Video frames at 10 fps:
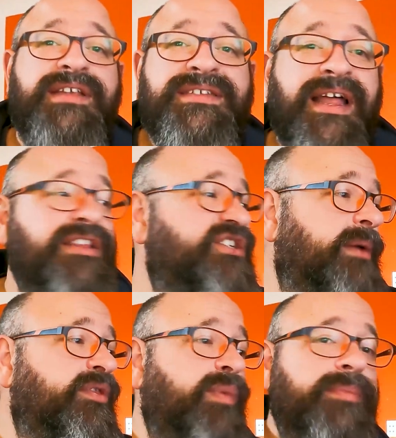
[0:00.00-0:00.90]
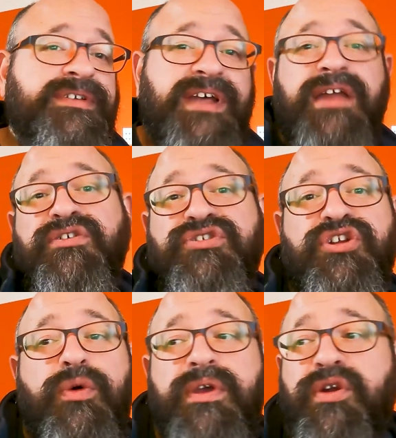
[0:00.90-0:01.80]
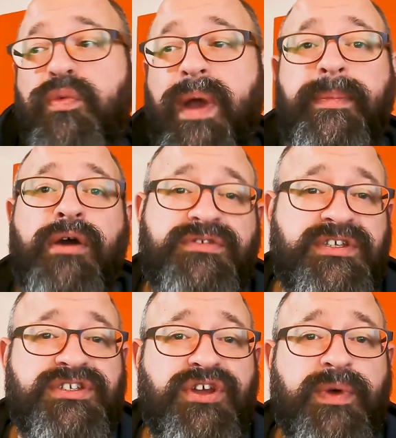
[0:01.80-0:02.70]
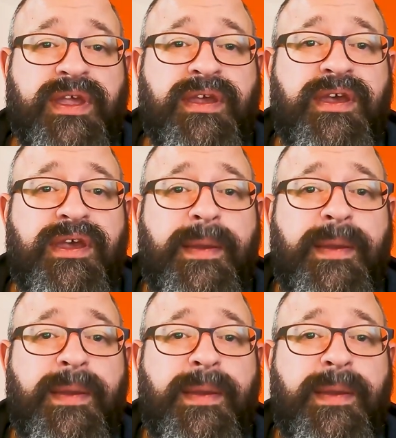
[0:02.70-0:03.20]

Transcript: It's not the job of the web designer to know what your web host is doing,